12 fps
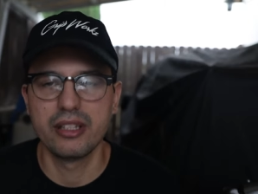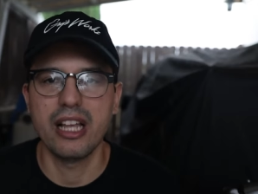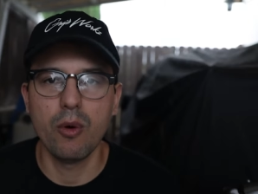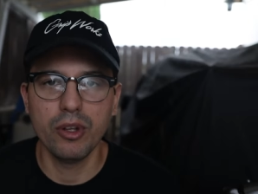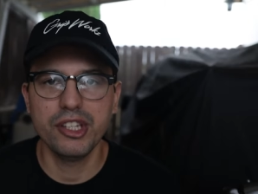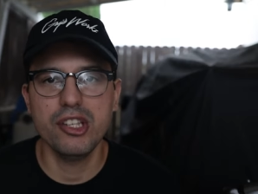
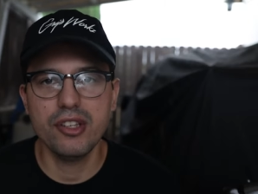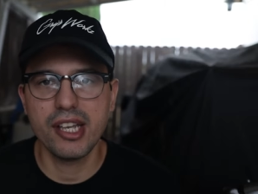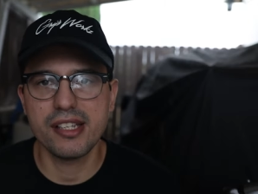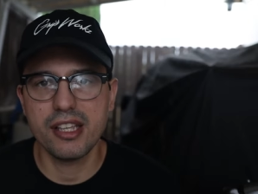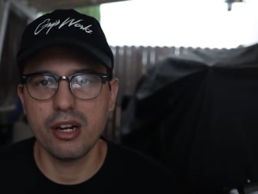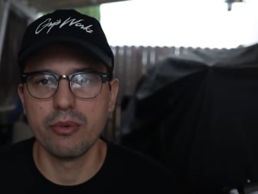Now, one thing you
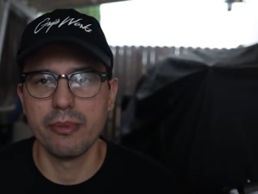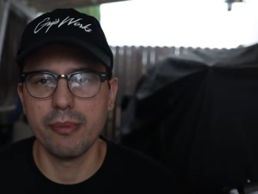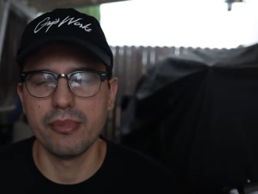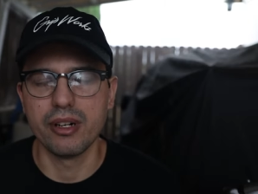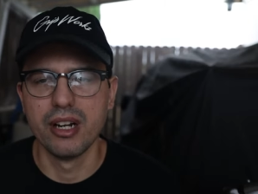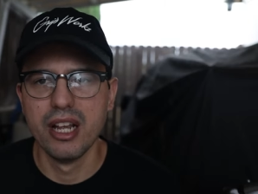guys need to
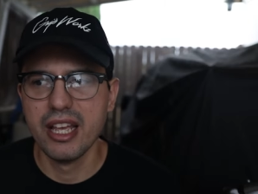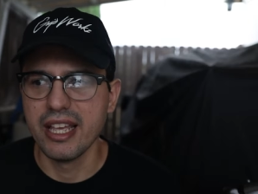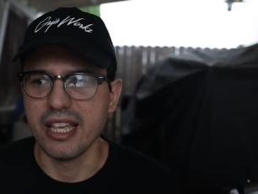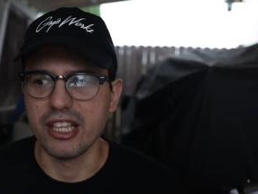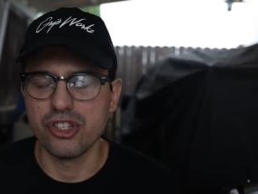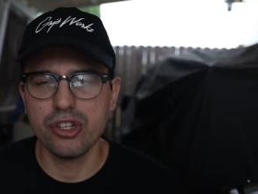remember
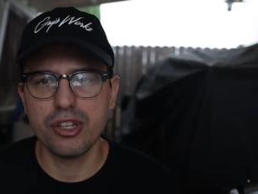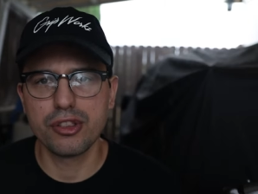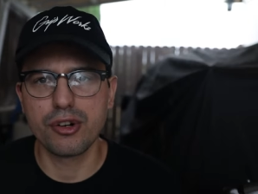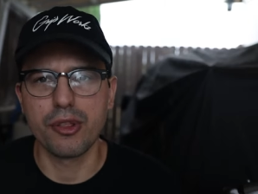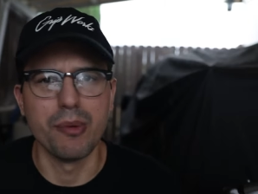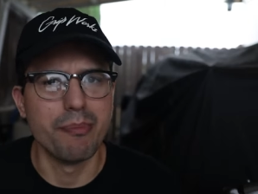is you
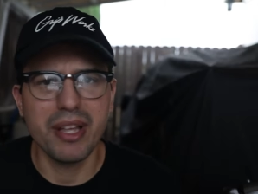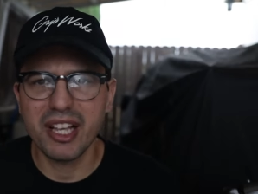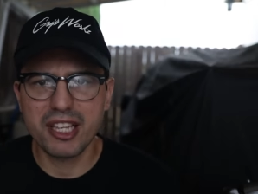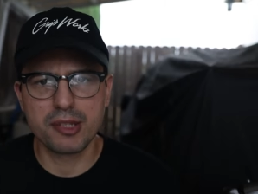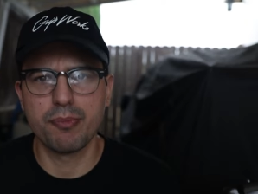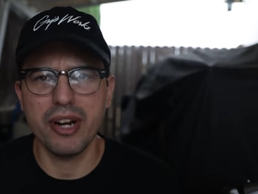can throw the
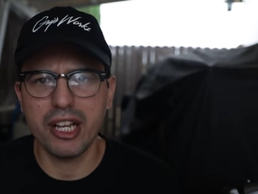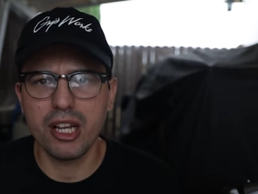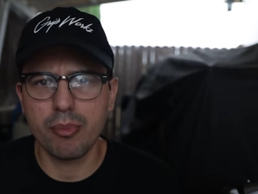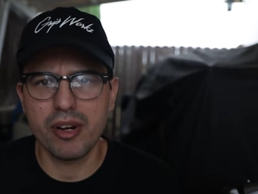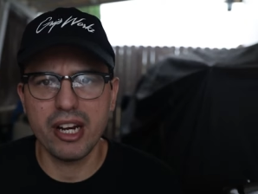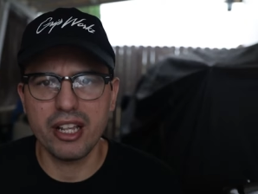biggest brake
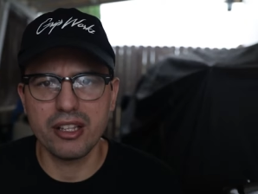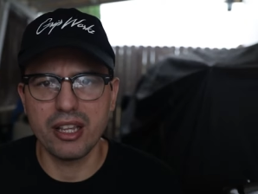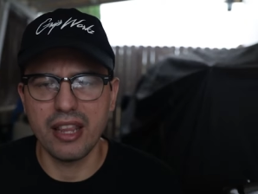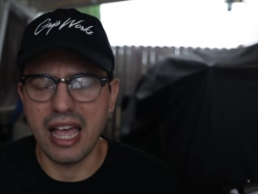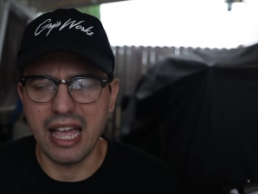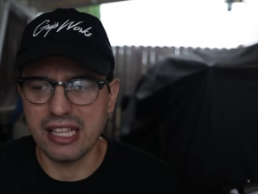upgrade
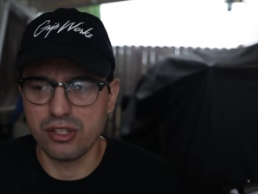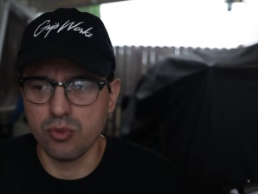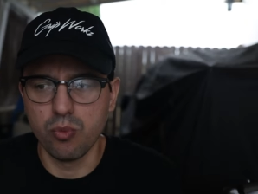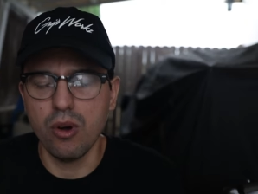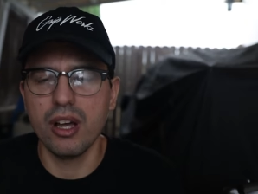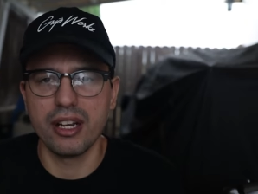as
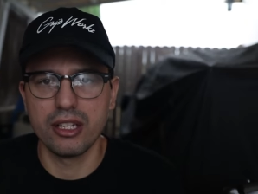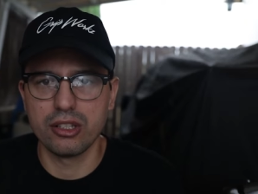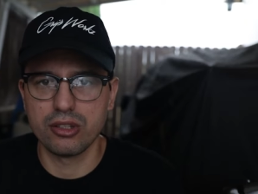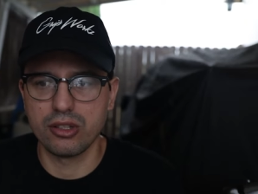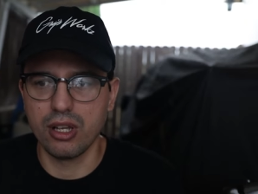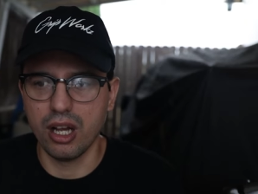you want
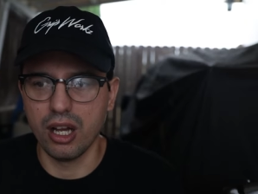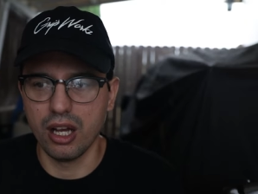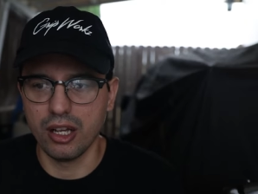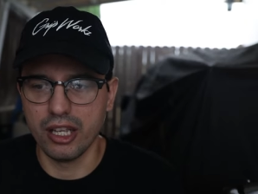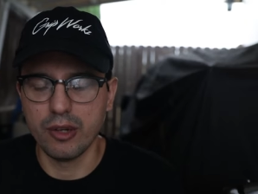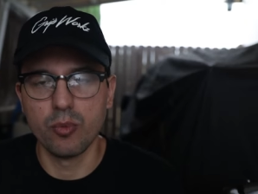
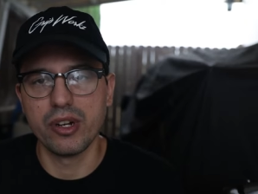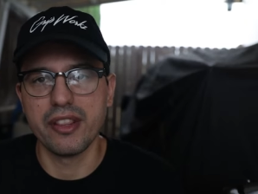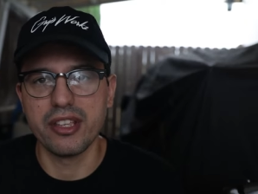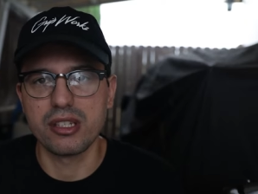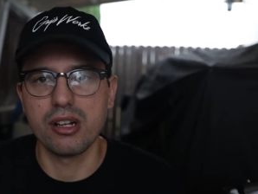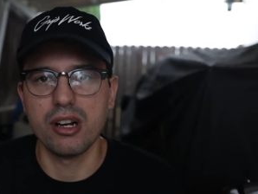in one
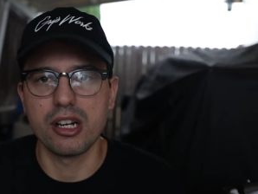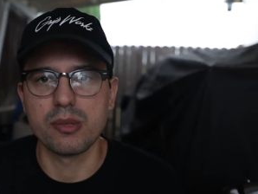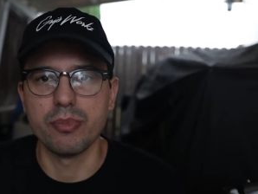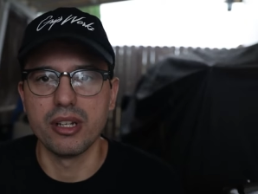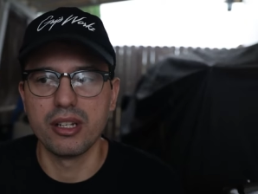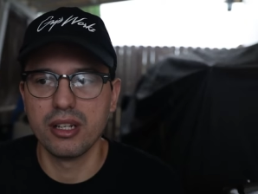of these
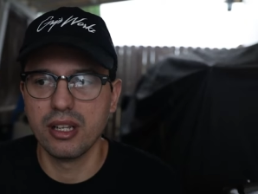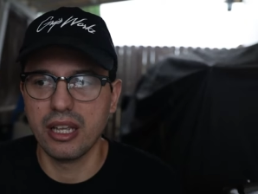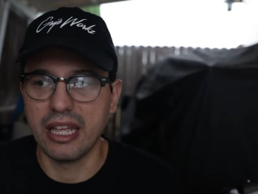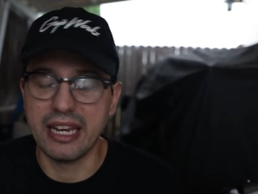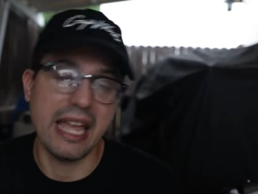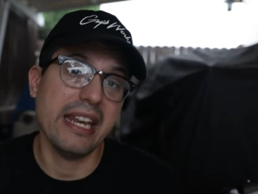cars, but
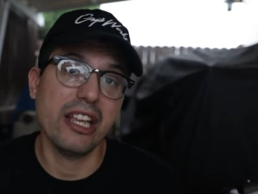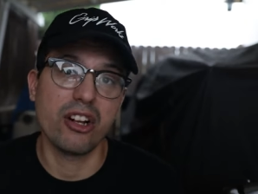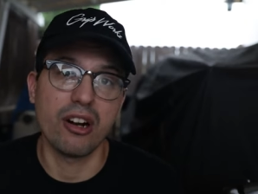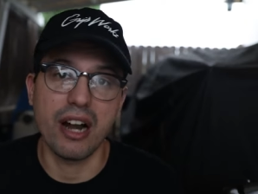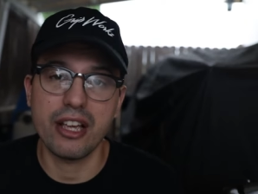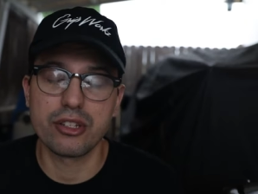in any
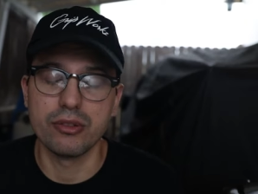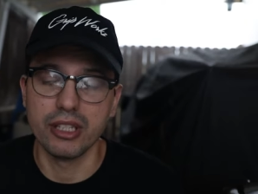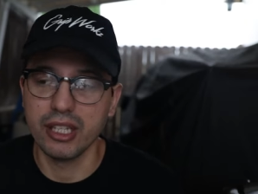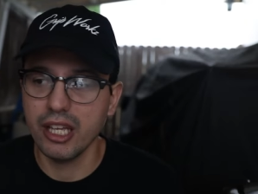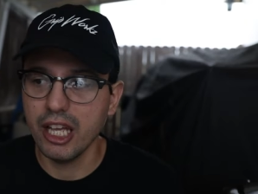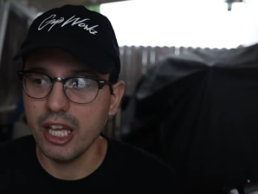car
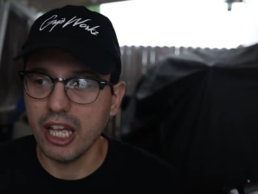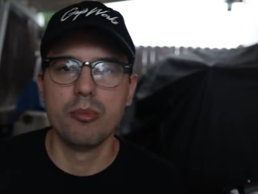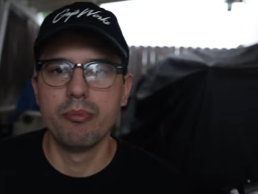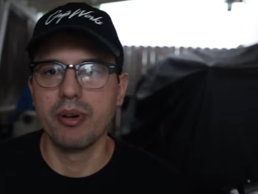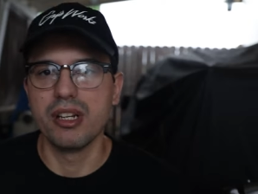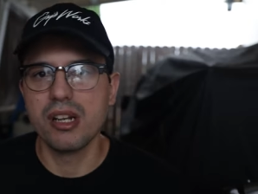actually,
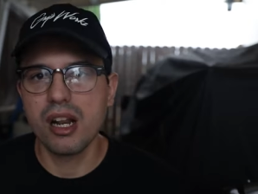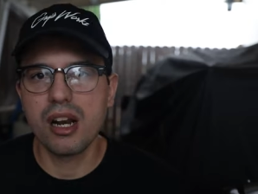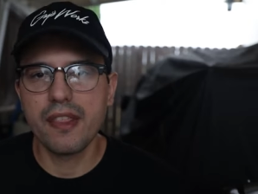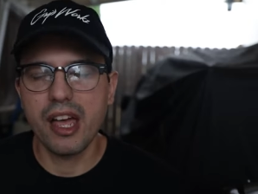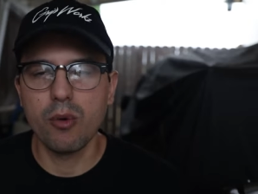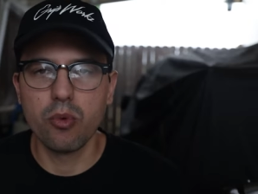but
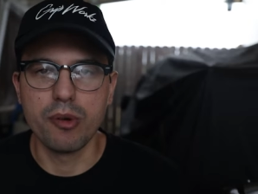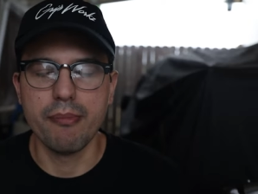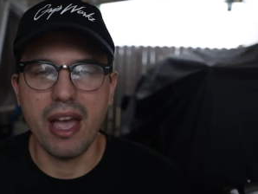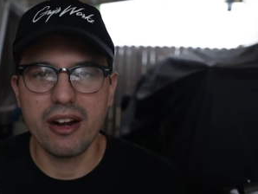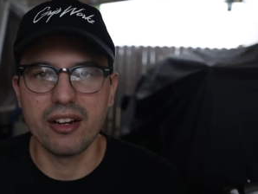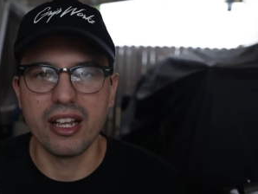none of that would
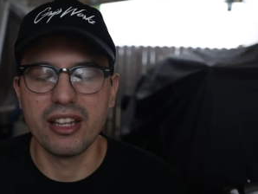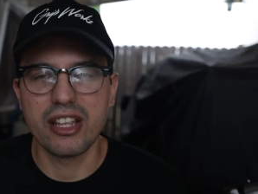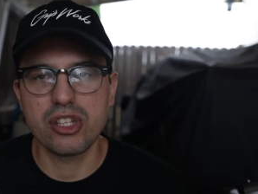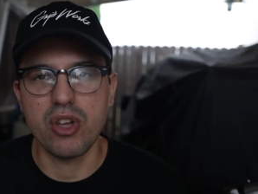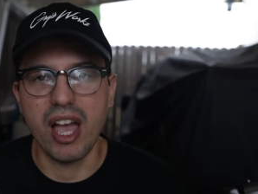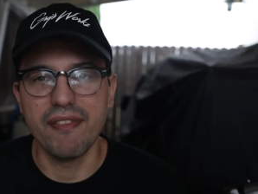matter
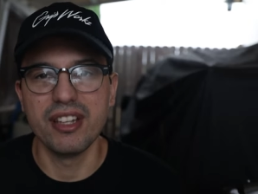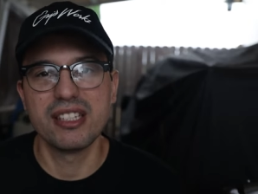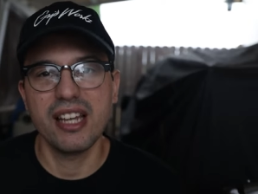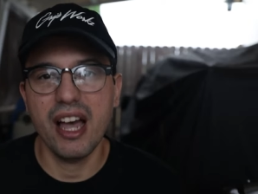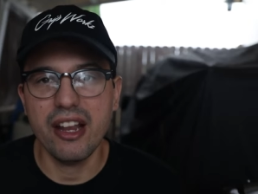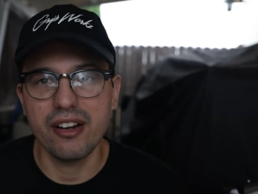unless you have a
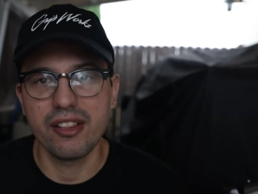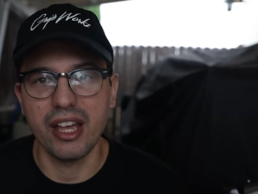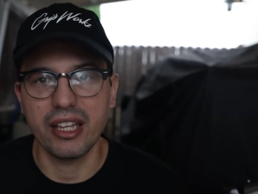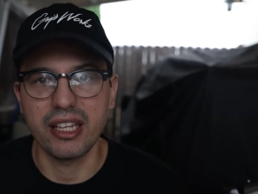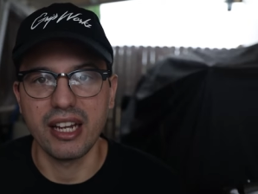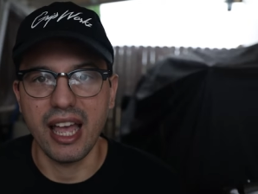tire
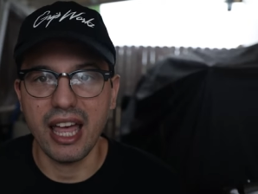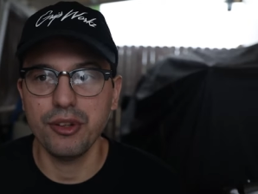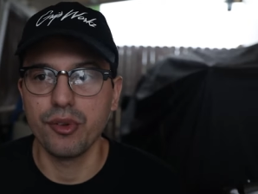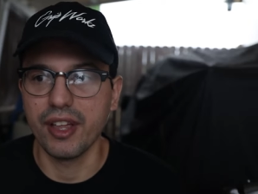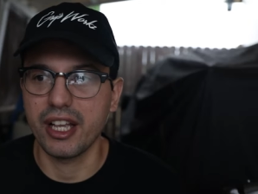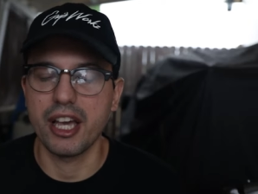that can
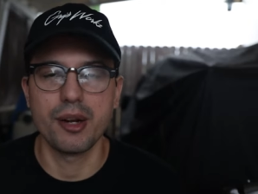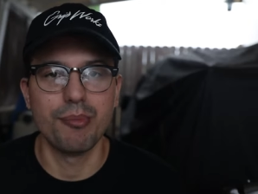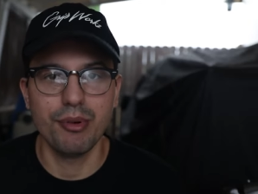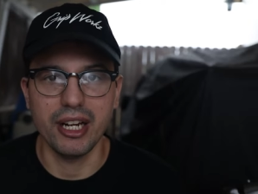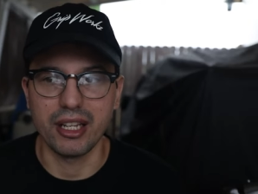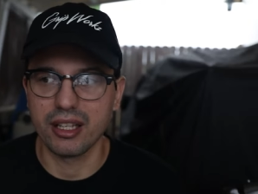handle that kind
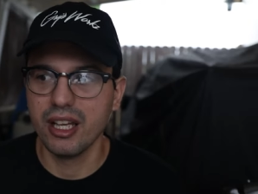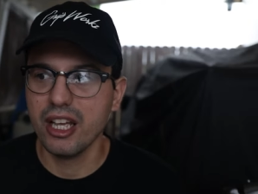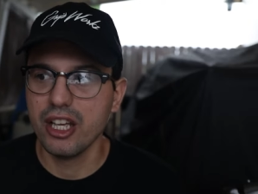of brake.